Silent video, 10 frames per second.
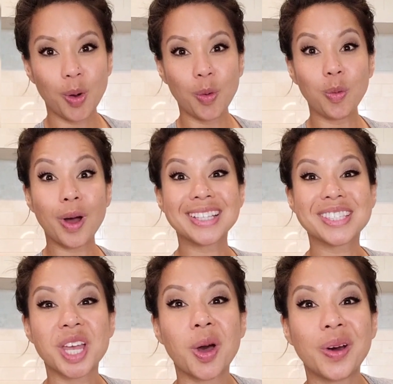What's
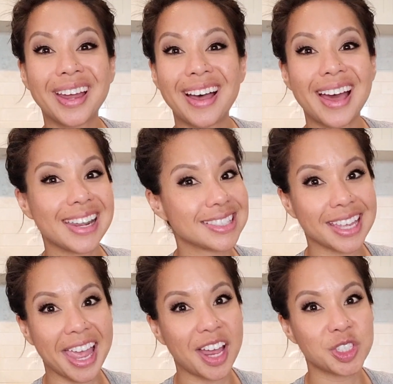going on? It's
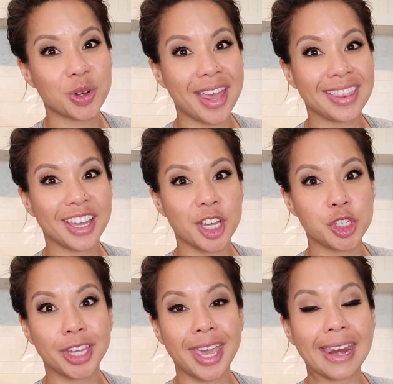Kat Tran, the
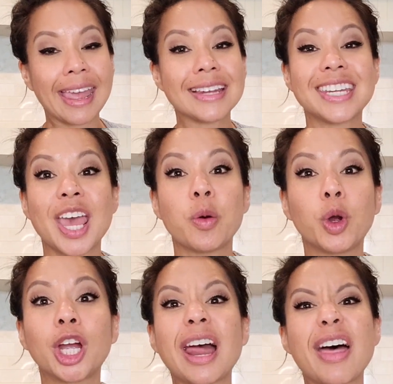Kitchen Kitty, and today we're
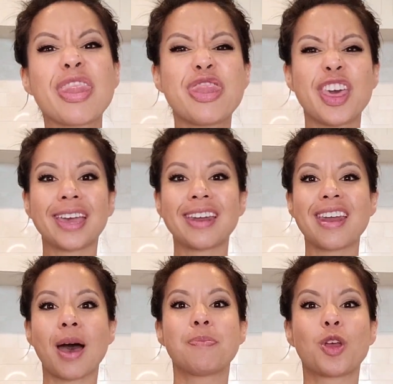gonna thicken
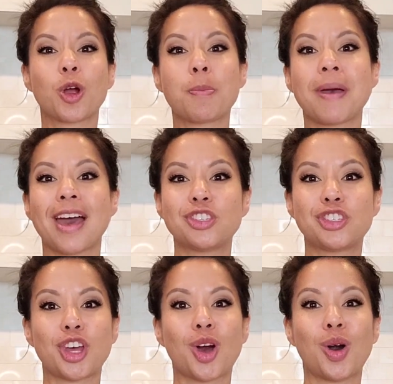up your
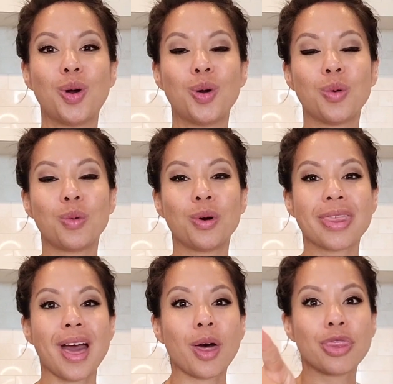pesto
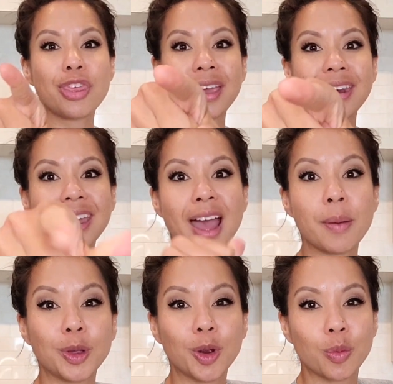without thickening
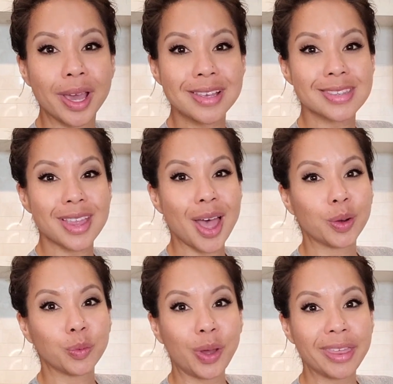up your waistline
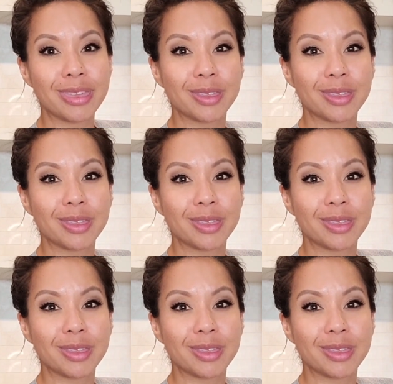with